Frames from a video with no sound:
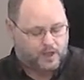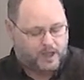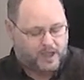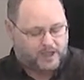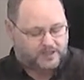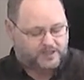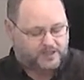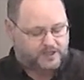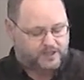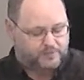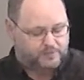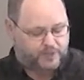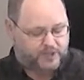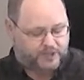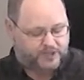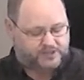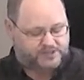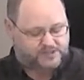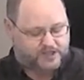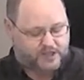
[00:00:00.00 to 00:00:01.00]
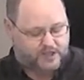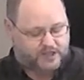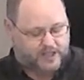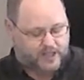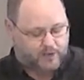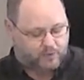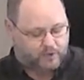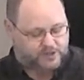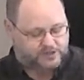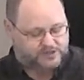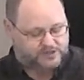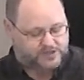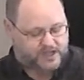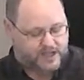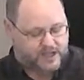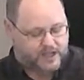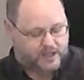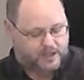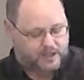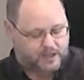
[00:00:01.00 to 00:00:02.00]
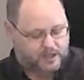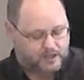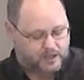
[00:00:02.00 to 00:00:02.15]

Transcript: And didn't Billy Sunday once say,